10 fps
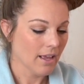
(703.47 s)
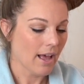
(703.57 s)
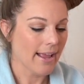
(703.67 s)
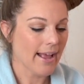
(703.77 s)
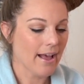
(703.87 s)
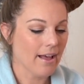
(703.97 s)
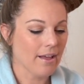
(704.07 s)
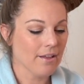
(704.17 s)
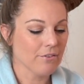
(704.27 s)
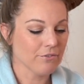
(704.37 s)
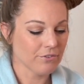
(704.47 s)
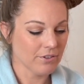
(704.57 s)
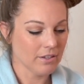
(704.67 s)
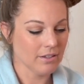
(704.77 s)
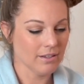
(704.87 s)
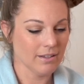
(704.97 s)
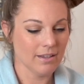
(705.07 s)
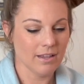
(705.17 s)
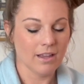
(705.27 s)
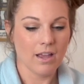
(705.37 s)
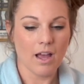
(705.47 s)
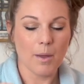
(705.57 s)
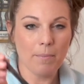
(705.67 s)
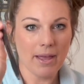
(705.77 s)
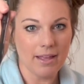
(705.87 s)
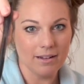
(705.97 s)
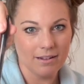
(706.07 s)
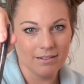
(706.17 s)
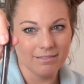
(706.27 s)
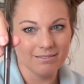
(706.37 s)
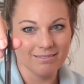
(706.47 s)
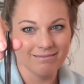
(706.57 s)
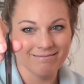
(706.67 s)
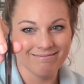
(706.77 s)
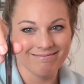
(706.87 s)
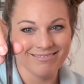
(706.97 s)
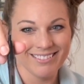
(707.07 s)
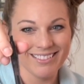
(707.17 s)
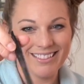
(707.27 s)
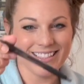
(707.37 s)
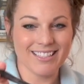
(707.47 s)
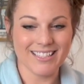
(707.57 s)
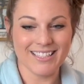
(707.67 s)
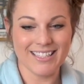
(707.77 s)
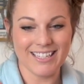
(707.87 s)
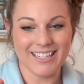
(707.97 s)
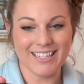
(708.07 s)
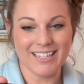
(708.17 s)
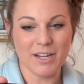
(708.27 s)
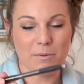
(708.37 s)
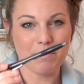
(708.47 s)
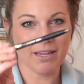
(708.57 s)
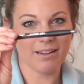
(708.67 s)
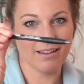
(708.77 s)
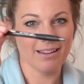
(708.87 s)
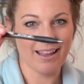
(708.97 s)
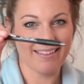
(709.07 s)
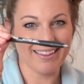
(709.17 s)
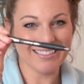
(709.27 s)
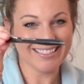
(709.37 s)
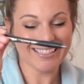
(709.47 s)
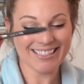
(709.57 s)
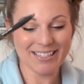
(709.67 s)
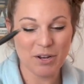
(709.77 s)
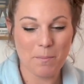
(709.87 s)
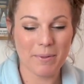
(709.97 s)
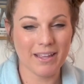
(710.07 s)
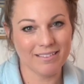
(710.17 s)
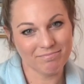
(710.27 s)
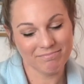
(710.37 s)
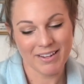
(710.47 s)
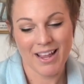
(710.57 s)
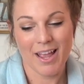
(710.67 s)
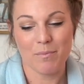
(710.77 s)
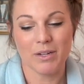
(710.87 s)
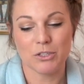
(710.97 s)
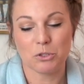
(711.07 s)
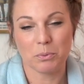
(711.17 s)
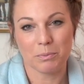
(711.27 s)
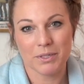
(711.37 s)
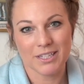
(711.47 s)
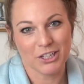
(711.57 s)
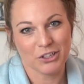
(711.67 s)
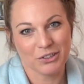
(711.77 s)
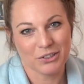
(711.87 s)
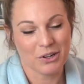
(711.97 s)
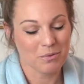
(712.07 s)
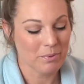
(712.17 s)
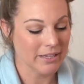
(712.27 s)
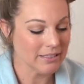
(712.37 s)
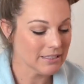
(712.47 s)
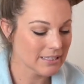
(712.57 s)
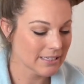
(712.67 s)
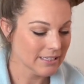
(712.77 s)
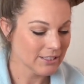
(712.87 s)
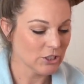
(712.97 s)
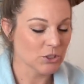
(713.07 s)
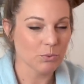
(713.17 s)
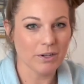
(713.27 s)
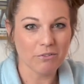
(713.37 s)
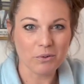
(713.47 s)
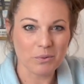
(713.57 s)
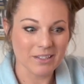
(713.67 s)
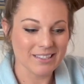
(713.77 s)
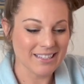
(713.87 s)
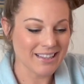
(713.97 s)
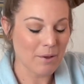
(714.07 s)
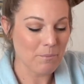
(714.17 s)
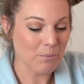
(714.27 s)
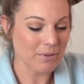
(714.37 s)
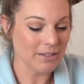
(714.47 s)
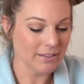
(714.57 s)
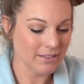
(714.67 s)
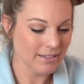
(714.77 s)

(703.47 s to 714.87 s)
I have a pen. This is the Bic Atlantis pen. I'm not super particular on pens, just whatever works at that moment.